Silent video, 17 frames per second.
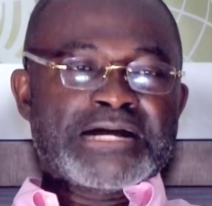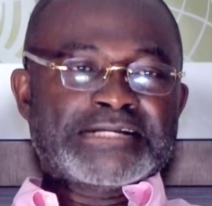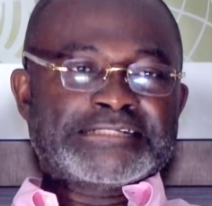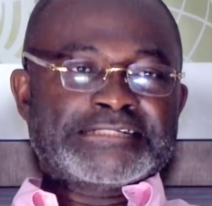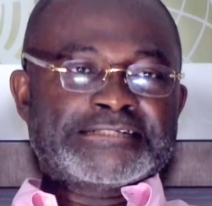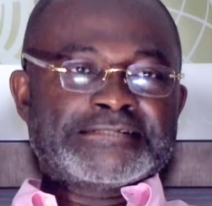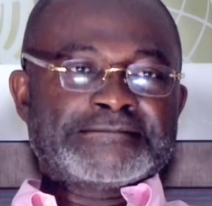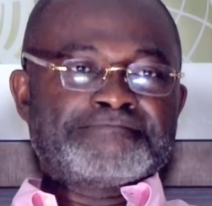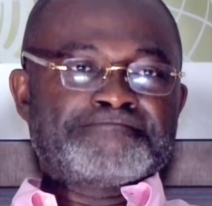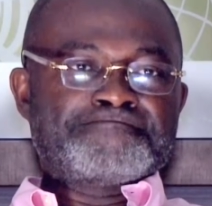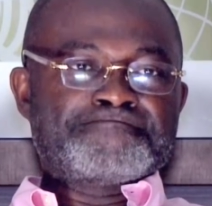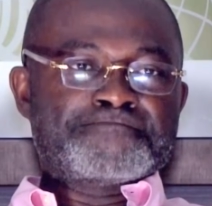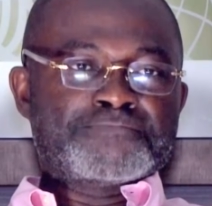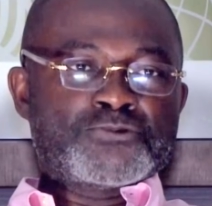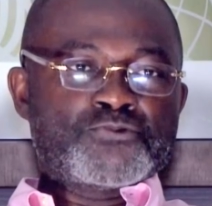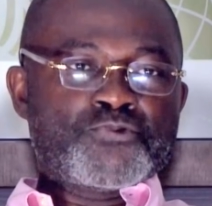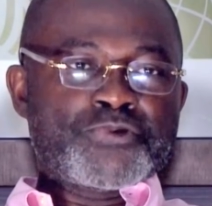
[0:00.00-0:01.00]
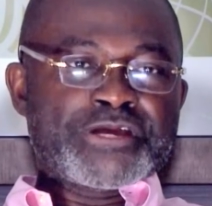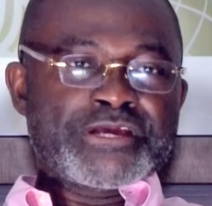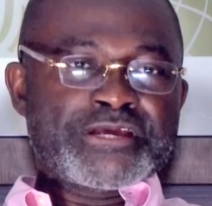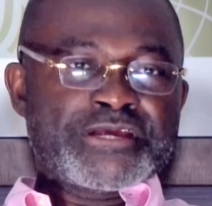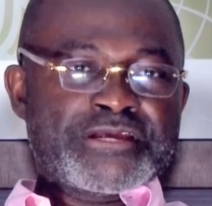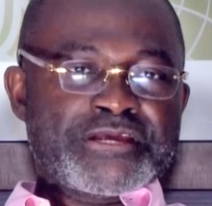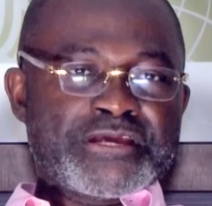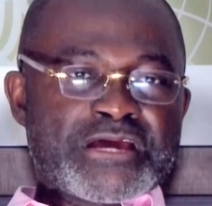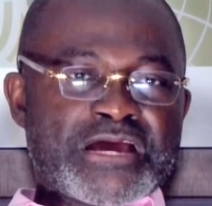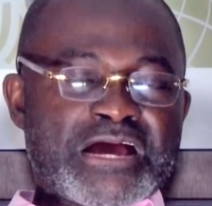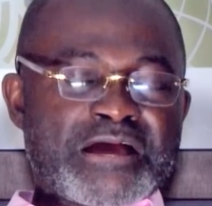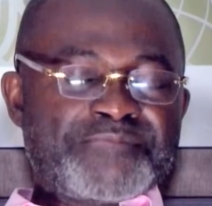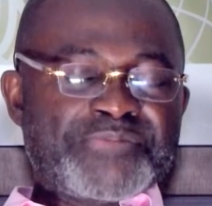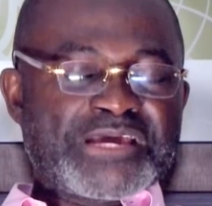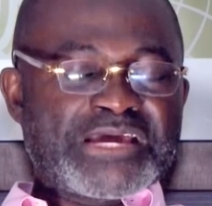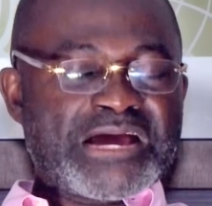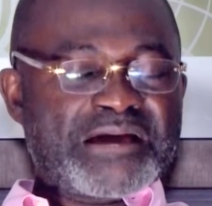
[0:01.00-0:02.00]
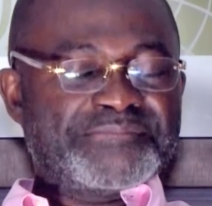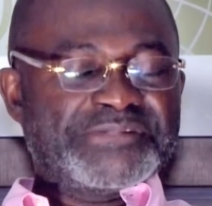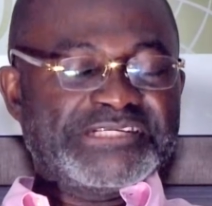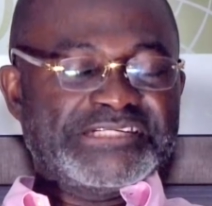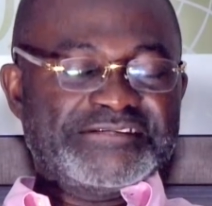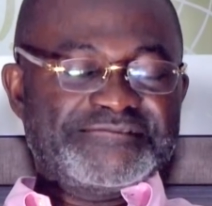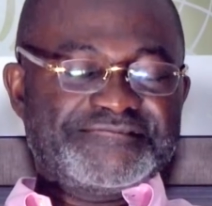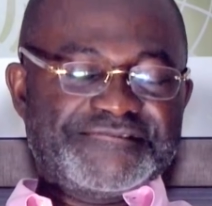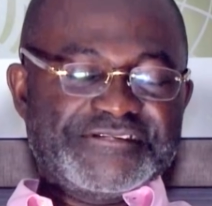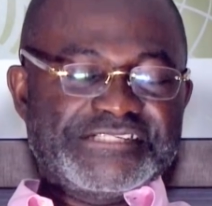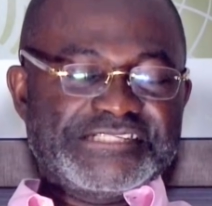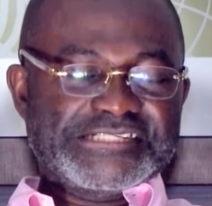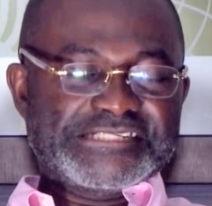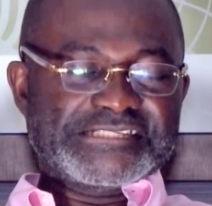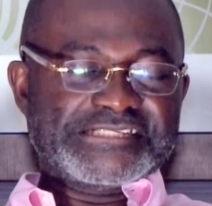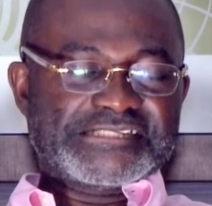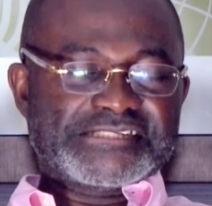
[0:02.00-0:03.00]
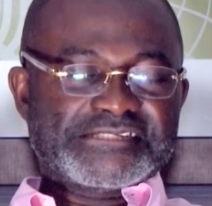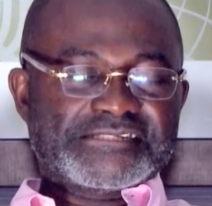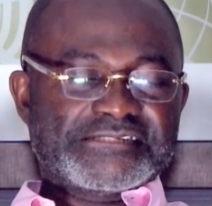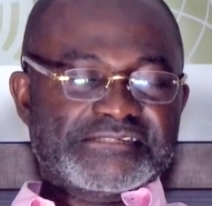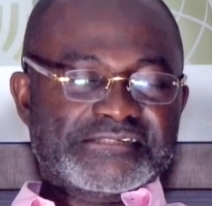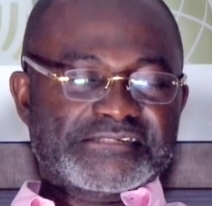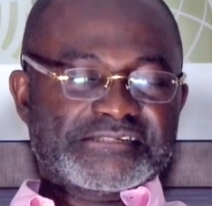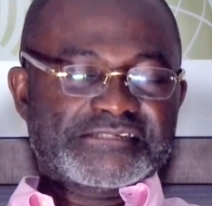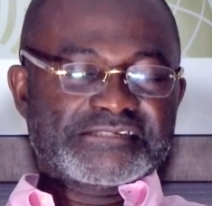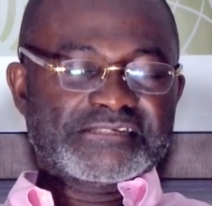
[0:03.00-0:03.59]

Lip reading: But we are becoming defeatists